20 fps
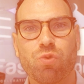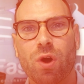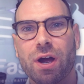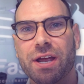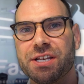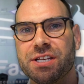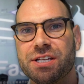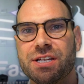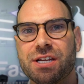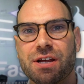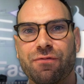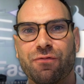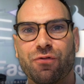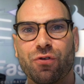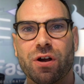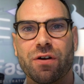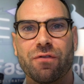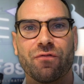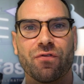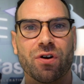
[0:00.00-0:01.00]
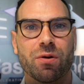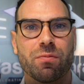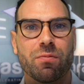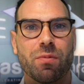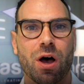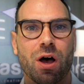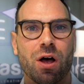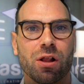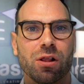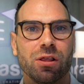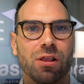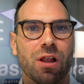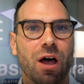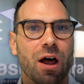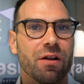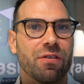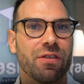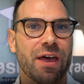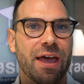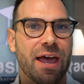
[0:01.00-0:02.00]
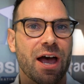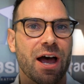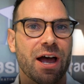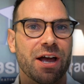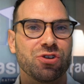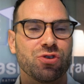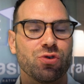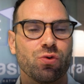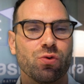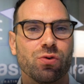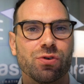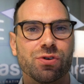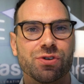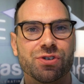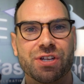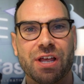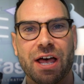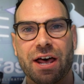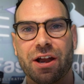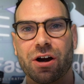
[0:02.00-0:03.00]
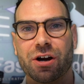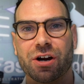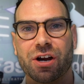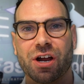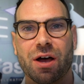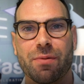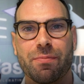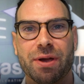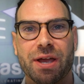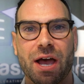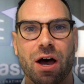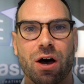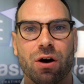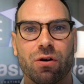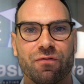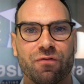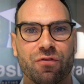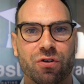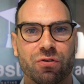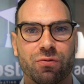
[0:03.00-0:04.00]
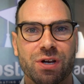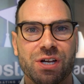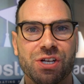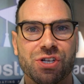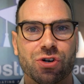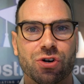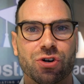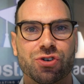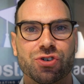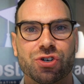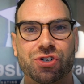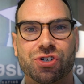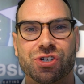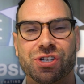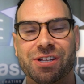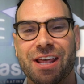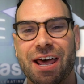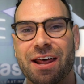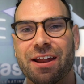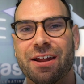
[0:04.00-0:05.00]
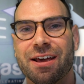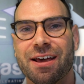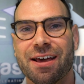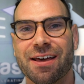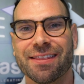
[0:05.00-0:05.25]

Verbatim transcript: quite different from a lot of the AI tools that are coming out for researchers. And that